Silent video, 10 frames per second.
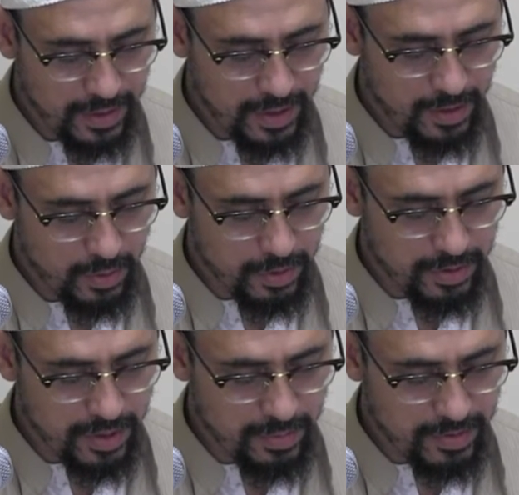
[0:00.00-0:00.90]
and
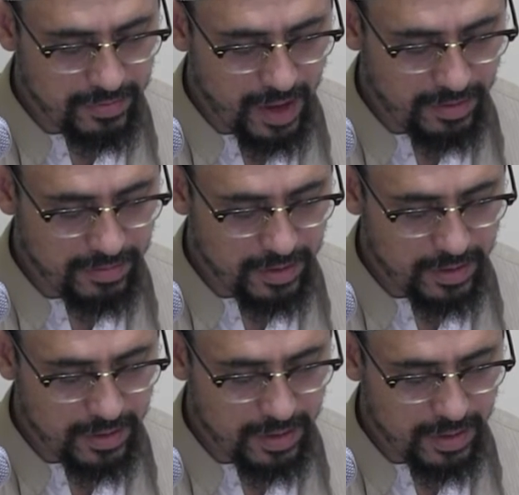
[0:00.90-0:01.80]
ordered that it be fasted,
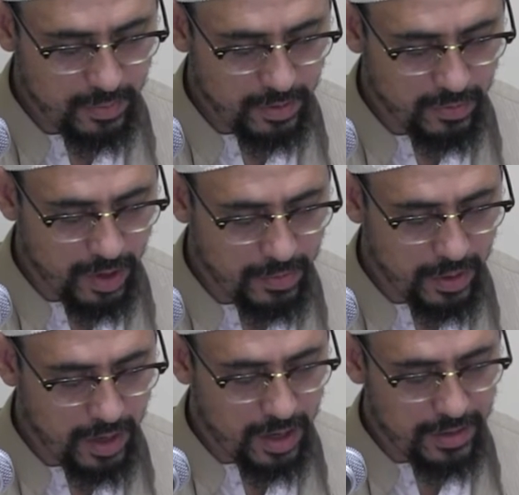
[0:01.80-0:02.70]
and when
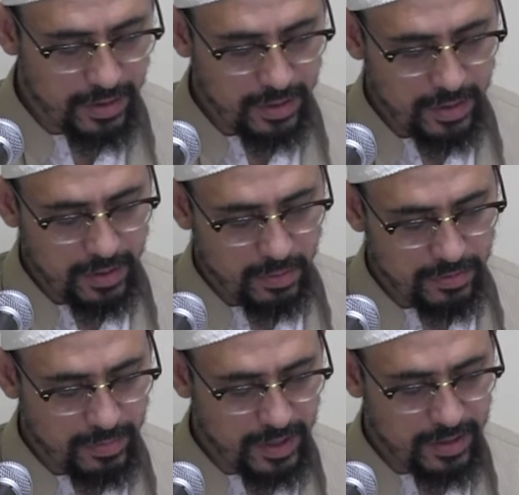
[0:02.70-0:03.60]
Ramadan was
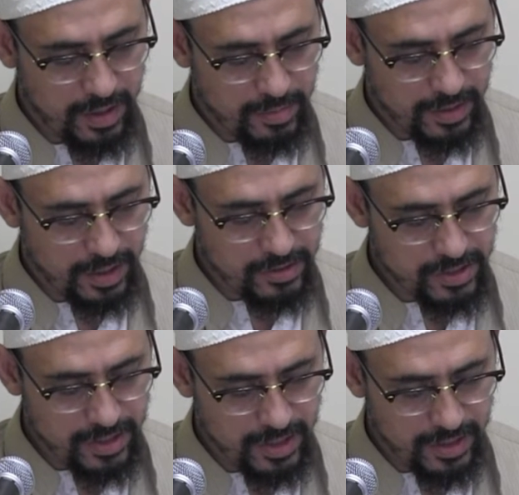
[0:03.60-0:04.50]
made an
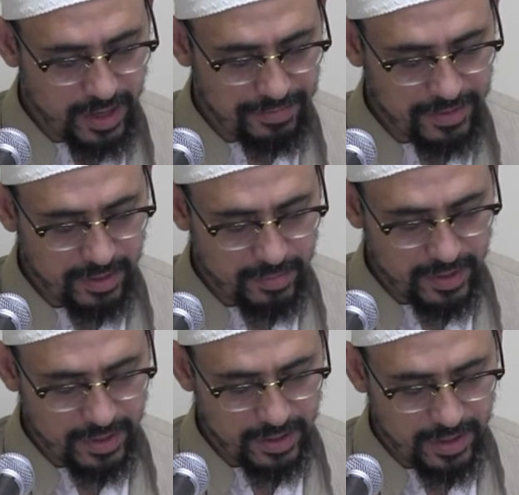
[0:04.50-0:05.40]
obligation, he left it,
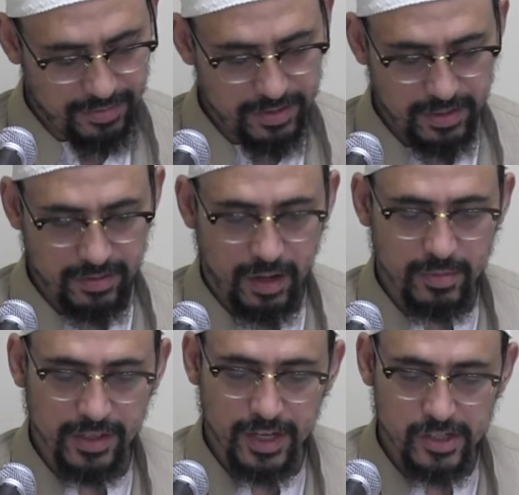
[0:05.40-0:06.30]
meaning he left its
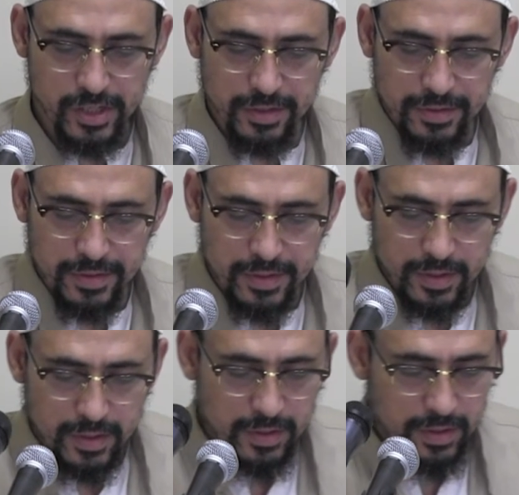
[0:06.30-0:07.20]
obligation.
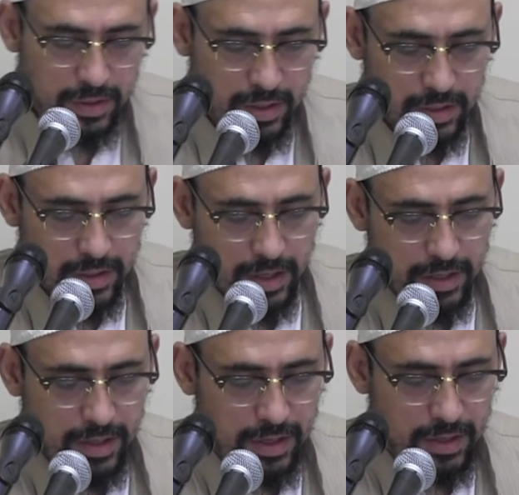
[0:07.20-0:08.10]
La
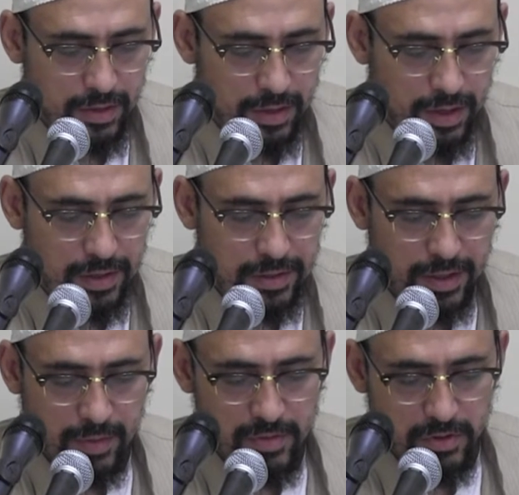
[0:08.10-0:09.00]
ilaha illallah.
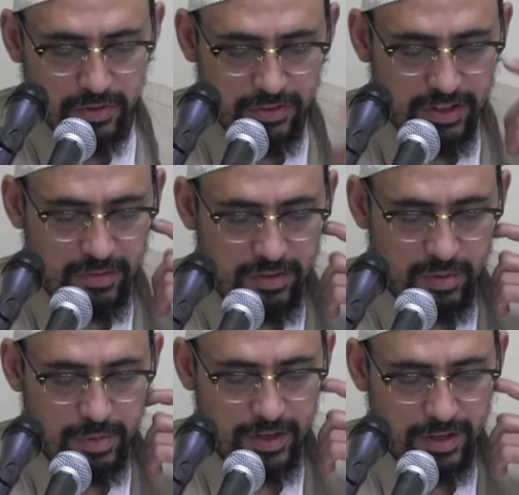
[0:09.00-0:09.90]
Though there's a difference of
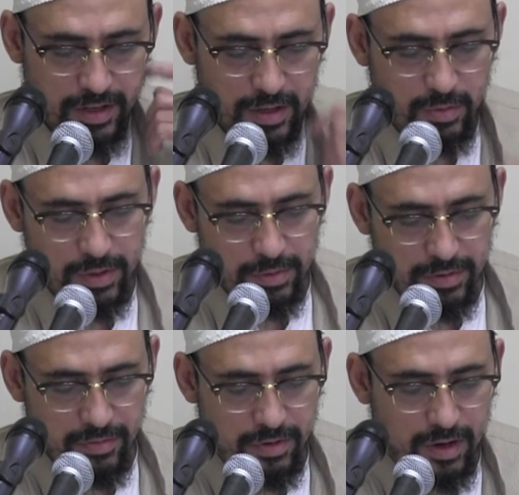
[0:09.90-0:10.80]
opinion again, whether it was
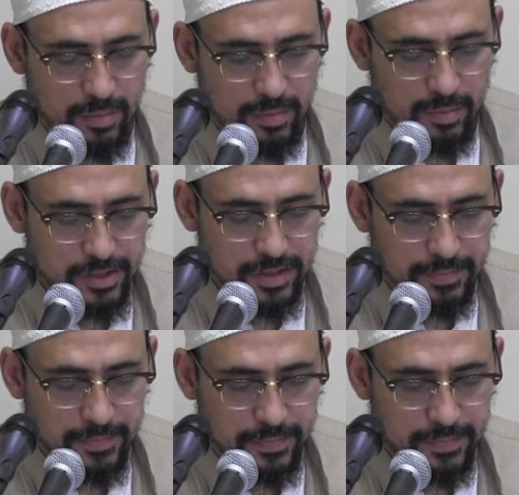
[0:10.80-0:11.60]
ever an obligation.